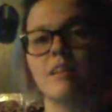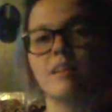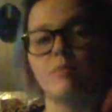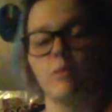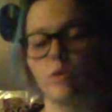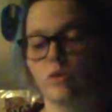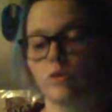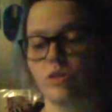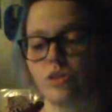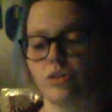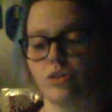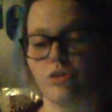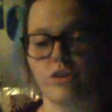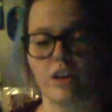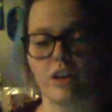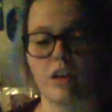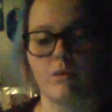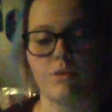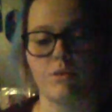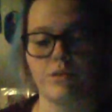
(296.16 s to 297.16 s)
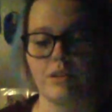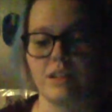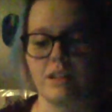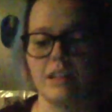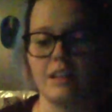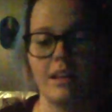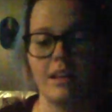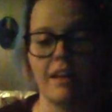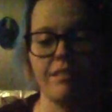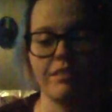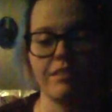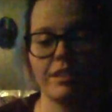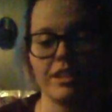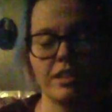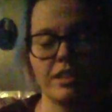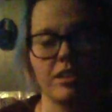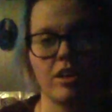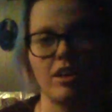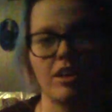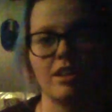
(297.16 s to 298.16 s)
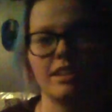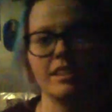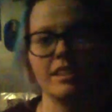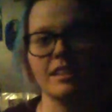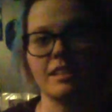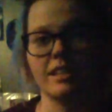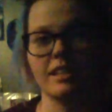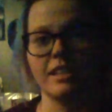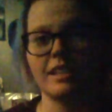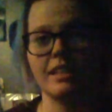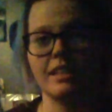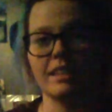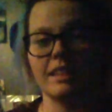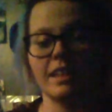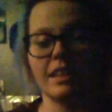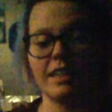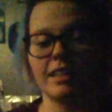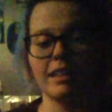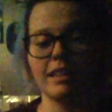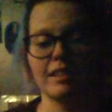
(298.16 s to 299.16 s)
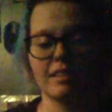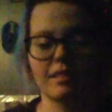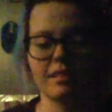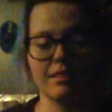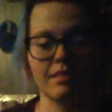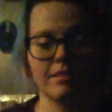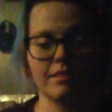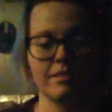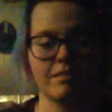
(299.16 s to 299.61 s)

the most incredible thing ever, honestly. Like,